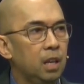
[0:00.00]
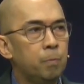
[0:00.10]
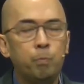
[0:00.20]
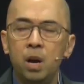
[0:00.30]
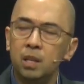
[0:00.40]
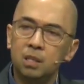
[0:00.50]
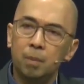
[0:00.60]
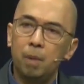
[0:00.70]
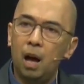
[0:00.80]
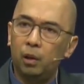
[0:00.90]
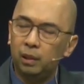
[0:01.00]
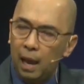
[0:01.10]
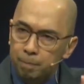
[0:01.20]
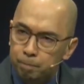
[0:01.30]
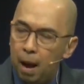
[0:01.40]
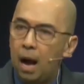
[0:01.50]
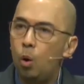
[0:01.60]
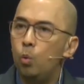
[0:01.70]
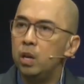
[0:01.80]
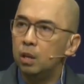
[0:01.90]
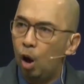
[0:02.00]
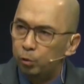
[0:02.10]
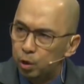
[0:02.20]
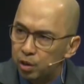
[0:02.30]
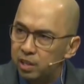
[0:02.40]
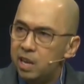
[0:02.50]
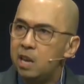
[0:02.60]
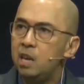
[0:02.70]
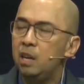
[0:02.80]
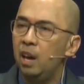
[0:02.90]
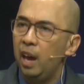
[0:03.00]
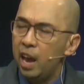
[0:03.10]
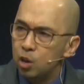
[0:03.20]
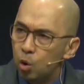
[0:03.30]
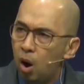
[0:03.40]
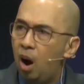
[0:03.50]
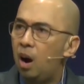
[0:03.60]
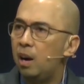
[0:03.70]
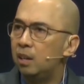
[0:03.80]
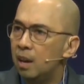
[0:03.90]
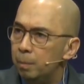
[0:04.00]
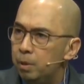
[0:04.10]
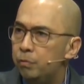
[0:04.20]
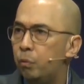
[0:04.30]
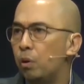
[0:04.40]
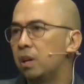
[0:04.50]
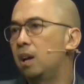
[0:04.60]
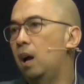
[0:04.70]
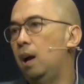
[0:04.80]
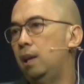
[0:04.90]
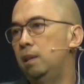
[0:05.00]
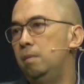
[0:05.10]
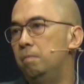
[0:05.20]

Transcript: It brings about a bowing of your knee and your heart before God